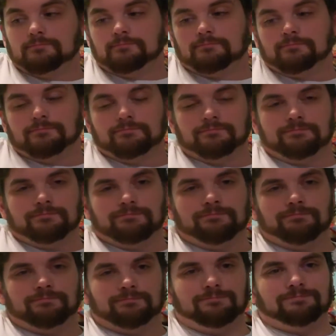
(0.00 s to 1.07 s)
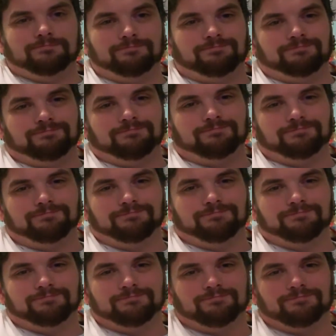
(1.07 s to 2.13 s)

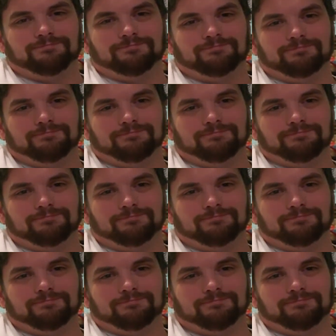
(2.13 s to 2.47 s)
This person isn't speaking.